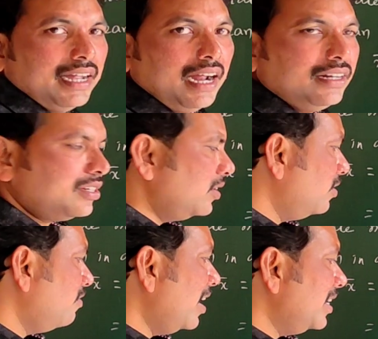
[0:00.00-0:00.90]

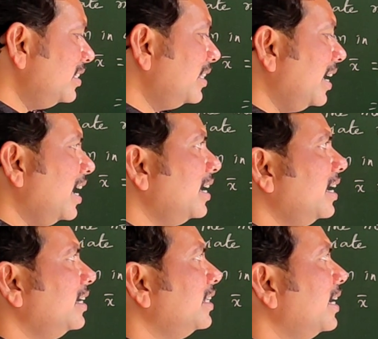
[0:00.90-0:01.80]
Understood. What is
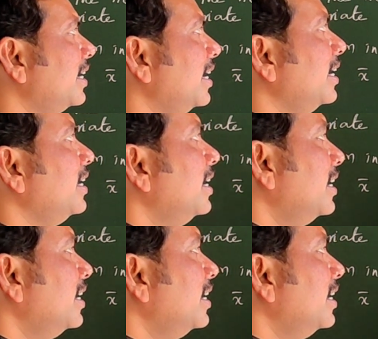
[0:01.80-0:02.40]
313?